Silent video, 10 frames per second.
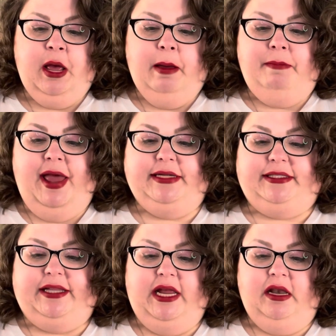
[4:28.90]
makes
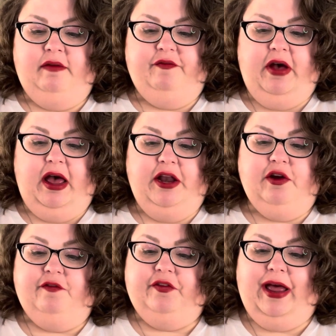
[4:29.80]
thin, fine,
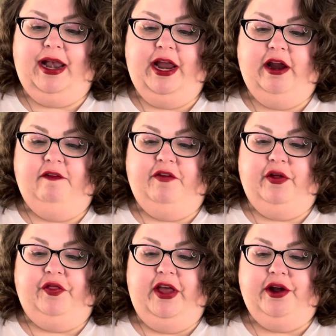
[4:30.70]
or flat hair feel
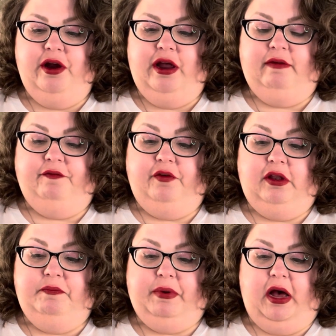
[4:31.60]
thicker and full
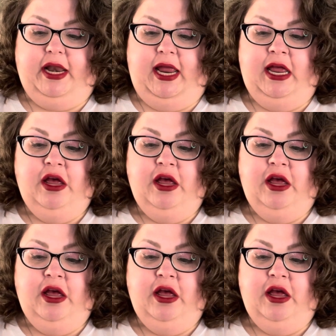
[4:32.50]
of body